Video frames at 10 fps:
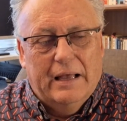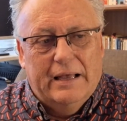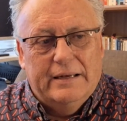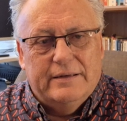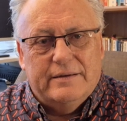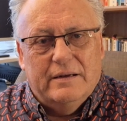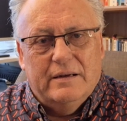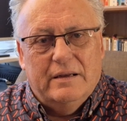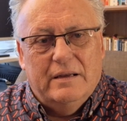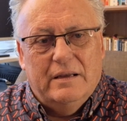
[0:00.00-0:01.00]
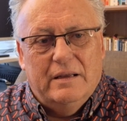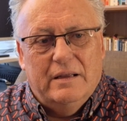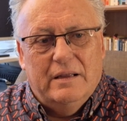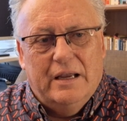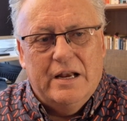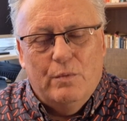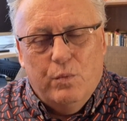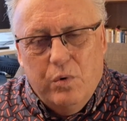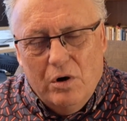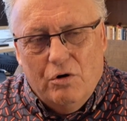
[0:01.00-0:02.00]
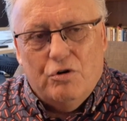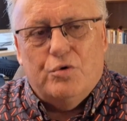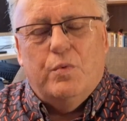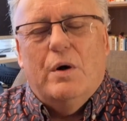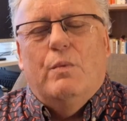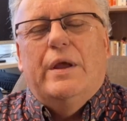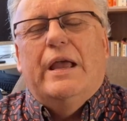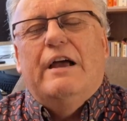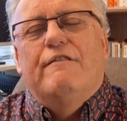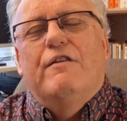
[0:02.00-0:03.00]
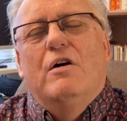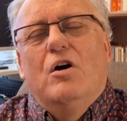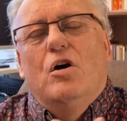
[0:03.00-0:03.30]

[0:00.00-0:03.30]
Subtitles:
And in a world where we have